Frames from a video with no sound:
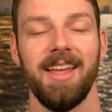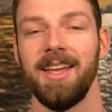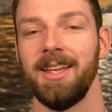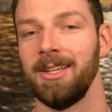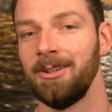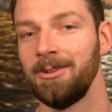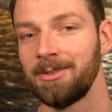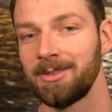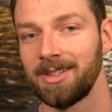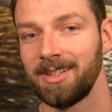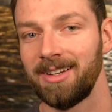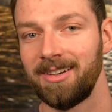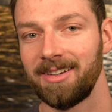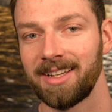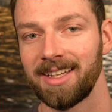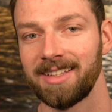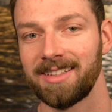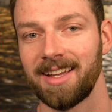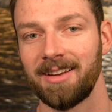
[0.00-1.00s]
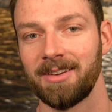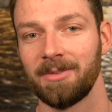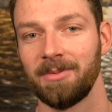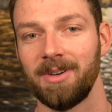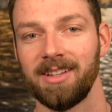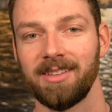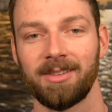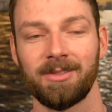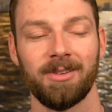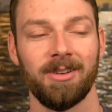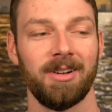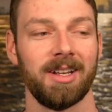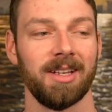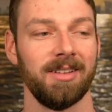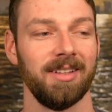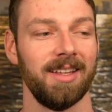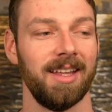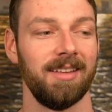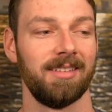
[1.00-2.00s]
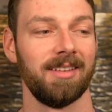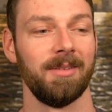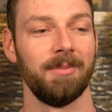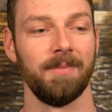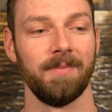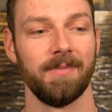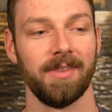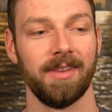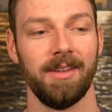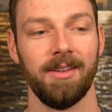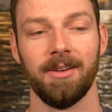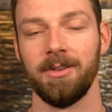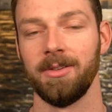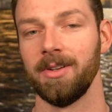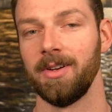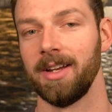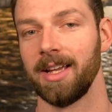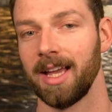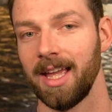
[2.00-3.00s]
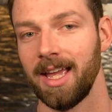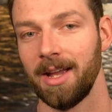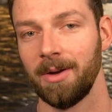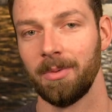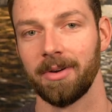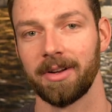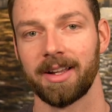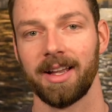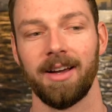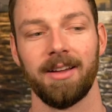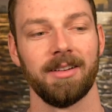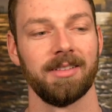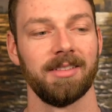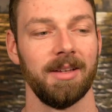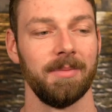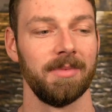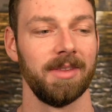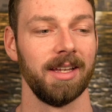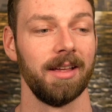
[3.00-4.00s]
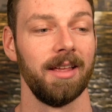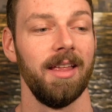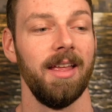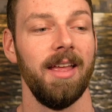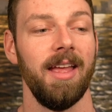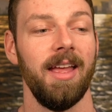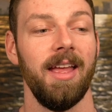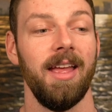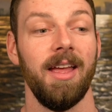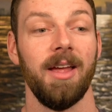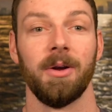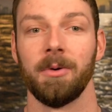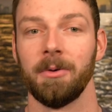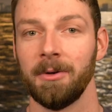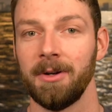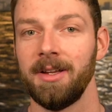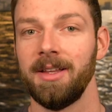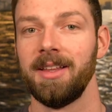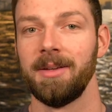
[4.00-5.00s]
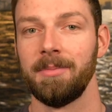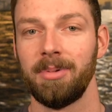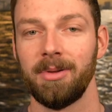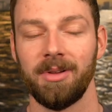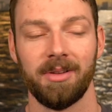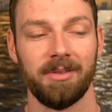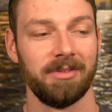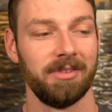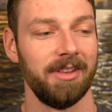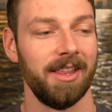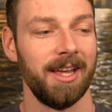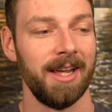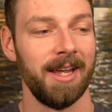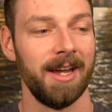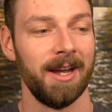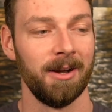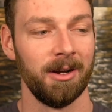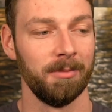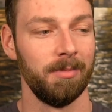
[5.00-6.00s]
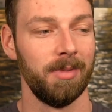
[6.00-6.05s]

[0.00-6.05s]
Usually don't get down to 1 stroke unless I'm, doing a HIIT workout or something, really pulling for that air.